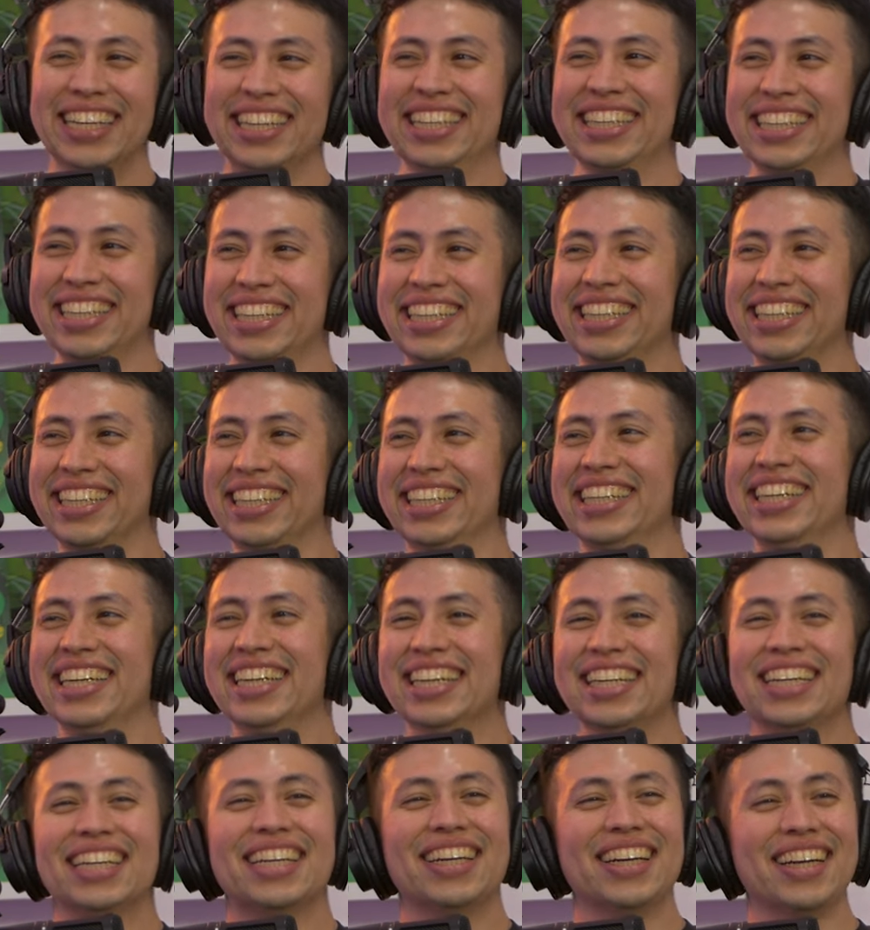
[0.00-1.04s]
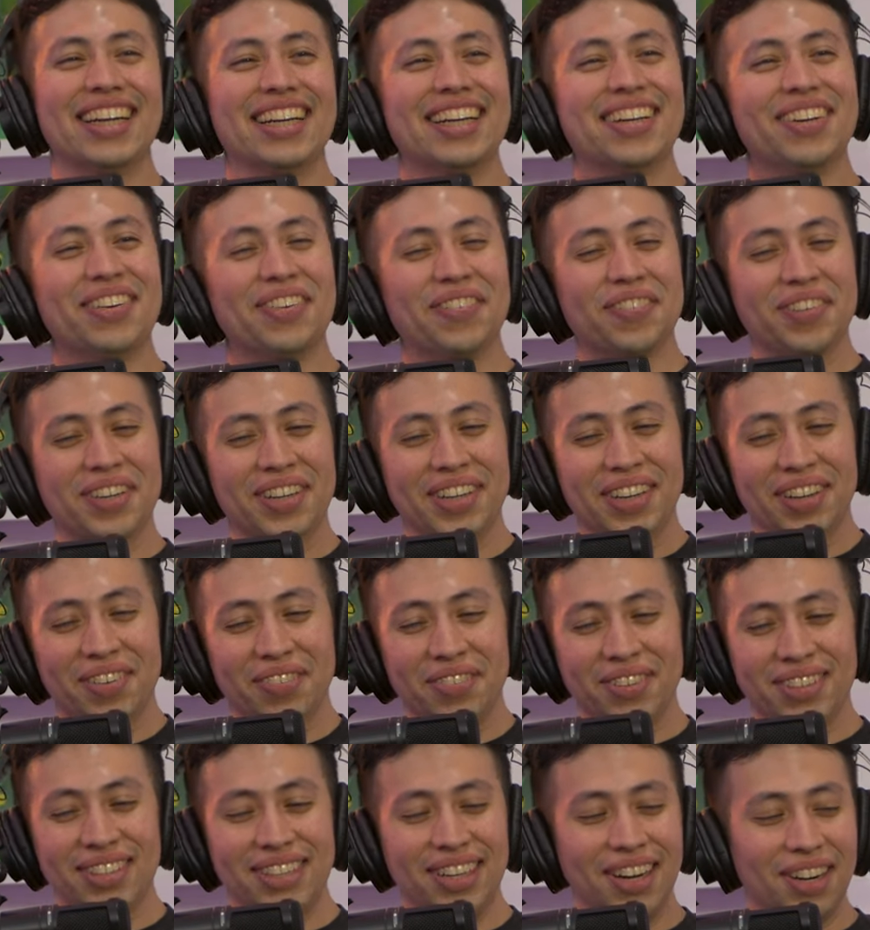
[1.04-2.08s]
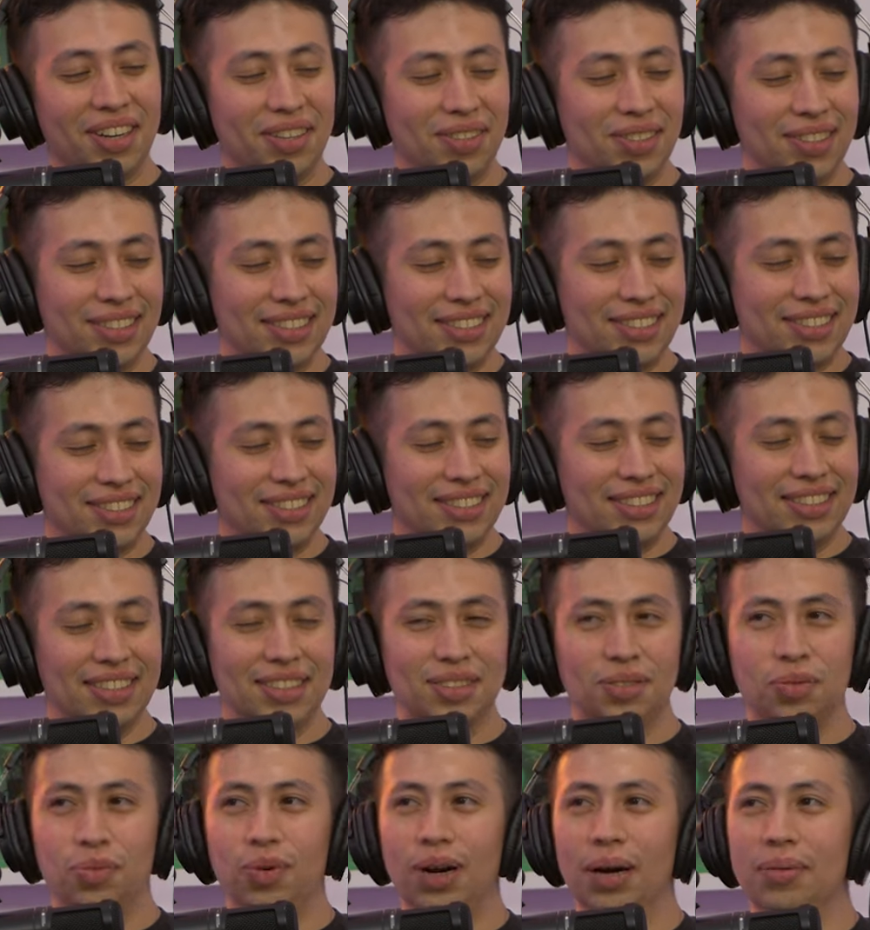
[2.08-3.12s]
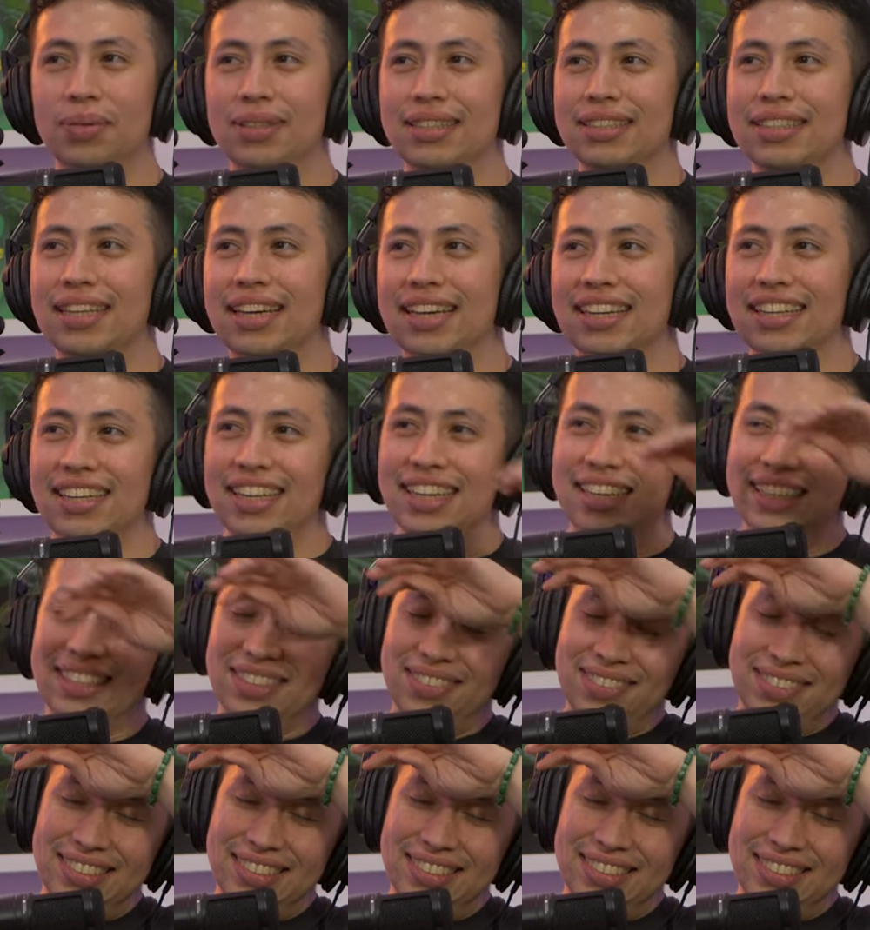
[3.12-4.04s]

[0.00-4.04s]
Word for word: okay, I gotta know this one. Well, the other listeners, he just rubbed his head like.